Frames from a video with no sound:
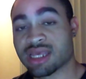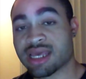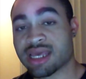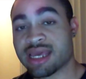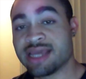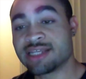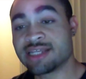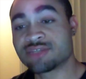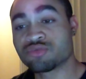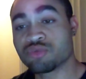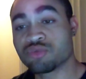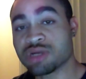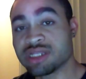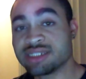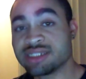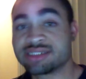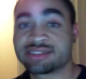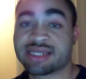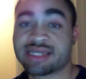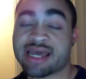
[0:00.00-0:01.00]
It's
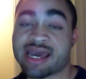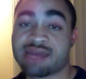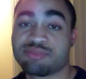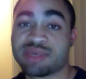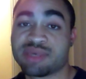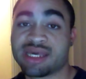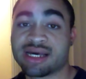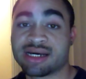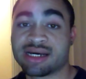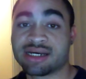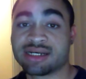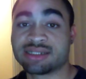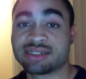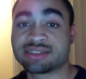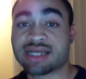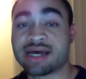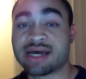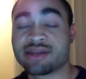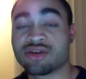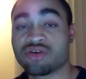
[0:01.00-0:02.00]
really sad
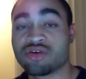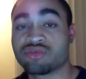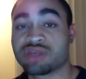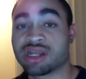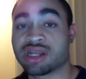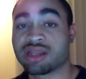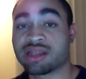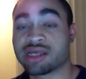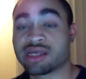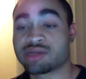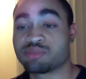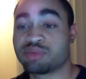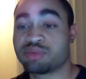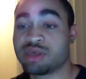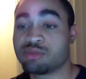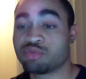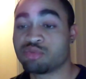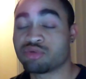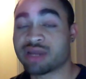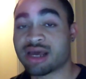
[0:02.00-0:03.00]
because I know that a lot of
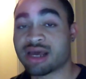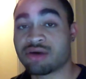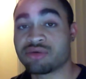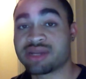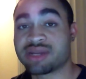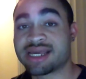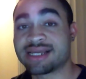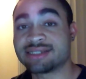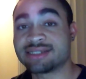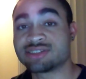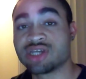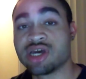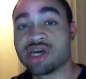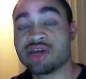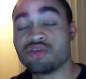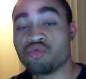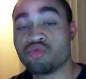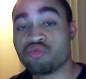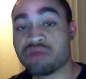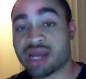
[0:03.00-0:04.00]
people nowadays
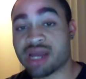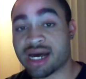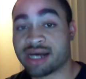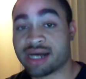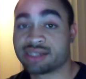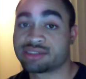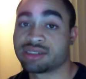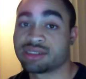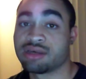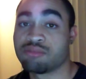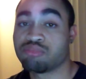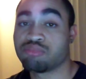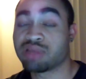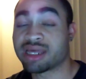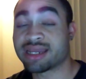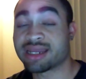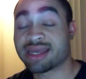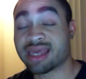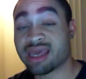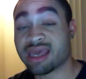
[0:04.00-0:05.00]
do not
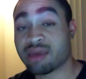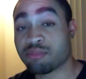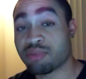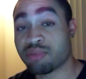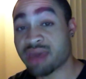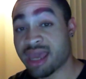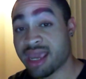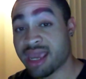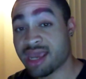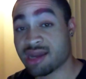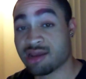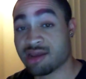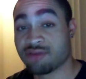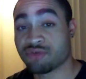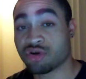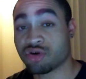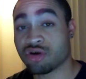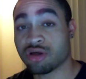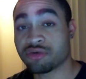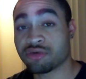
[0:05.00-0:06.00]
play the campaign
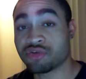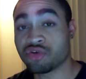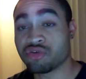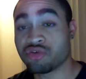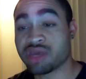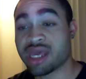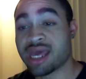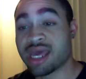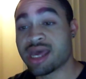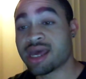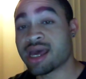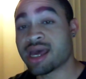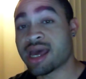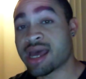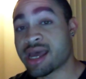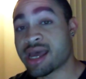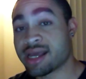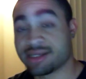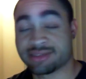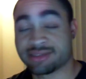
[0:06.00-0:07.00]
for Call of Duty.
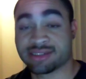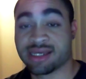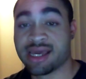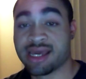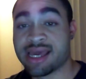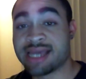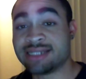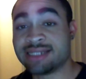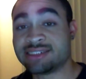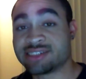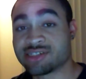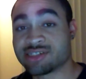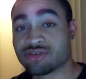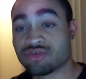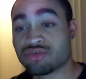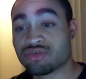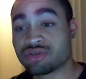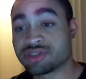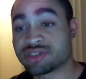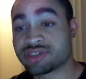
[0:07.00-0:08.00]
Ask a
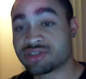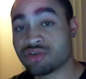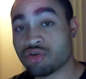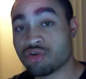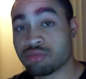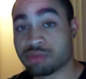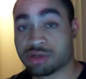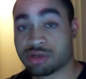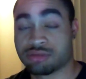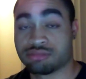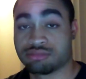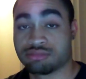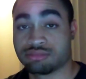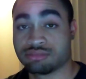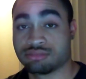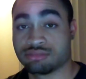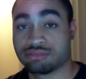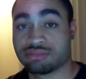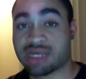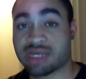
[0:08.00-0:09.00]
general consumer.
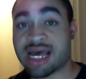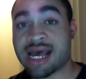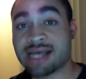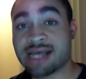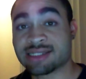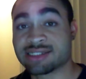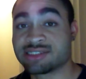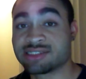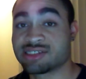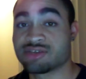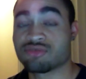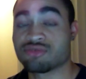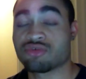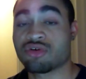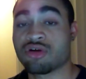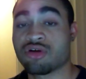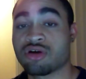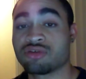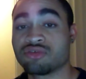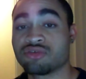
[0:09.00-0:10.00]
Ask a general
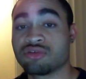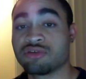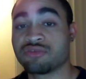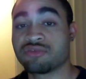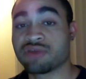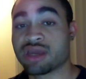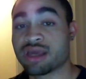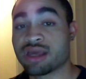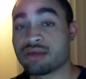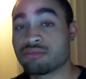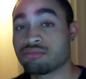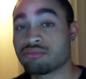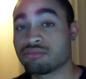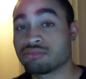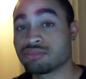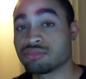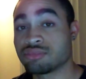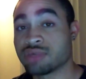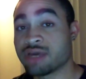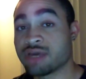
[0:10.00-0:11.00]
Call of Duty fan.
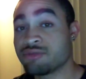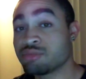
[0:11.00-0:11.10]
Have